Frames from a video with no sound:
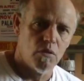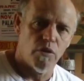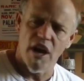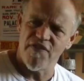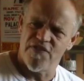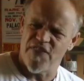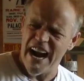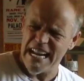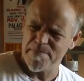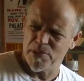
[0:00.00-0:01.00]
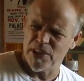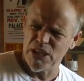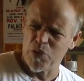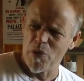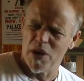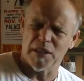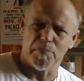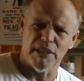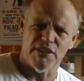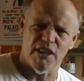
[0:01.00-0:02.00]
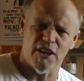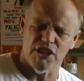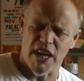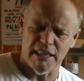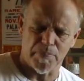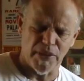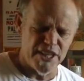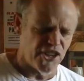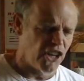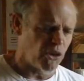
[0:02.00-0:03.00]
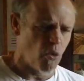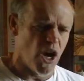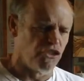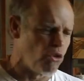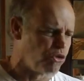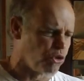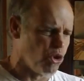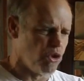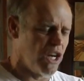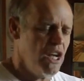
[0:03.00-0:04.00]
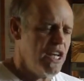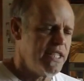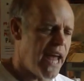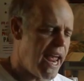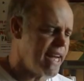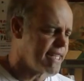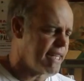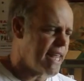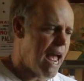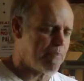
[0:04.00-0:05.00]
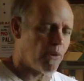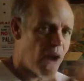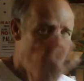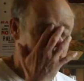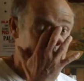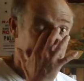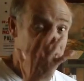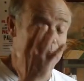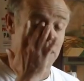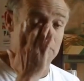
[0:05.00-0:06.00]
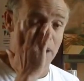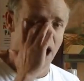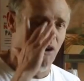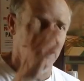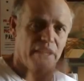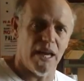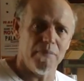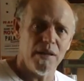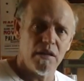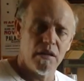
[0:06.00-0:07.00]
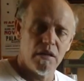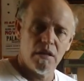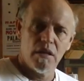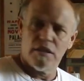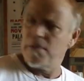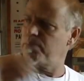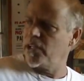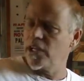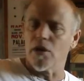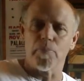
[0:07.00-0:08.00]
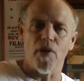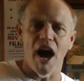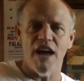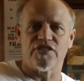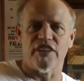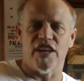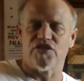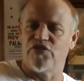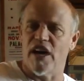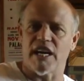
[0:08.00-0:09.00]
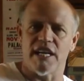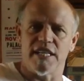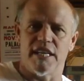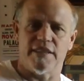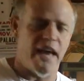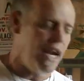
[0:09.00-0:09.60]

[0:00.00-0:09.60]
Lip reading: We're not fighting police. We want the police on our side. The police aren't the ones who threw the tanks and the apparatus at them and empowered them. The political process fucking did that.